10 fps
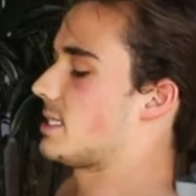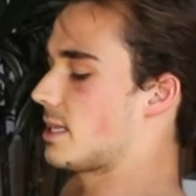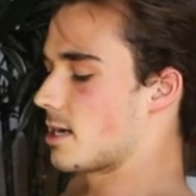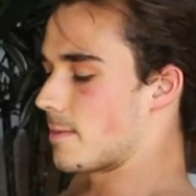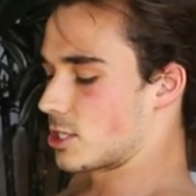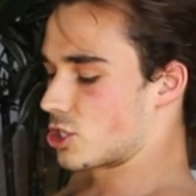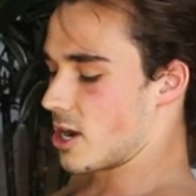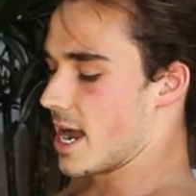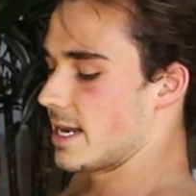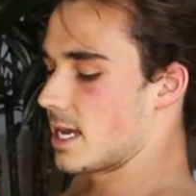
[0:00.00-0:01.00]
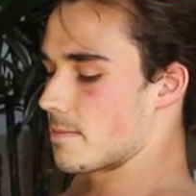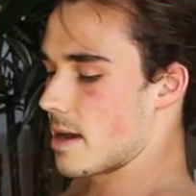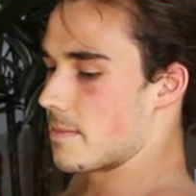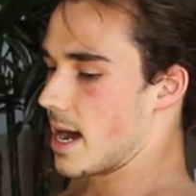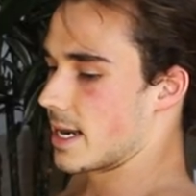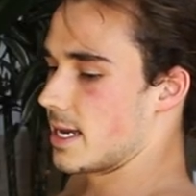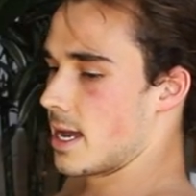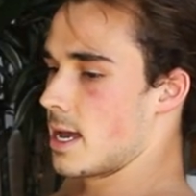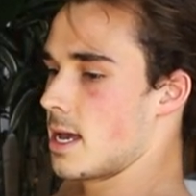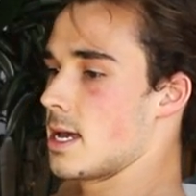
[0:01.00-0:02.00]
like to think about trying to get my
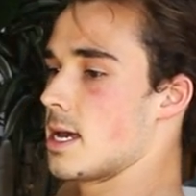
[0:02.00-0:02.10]
body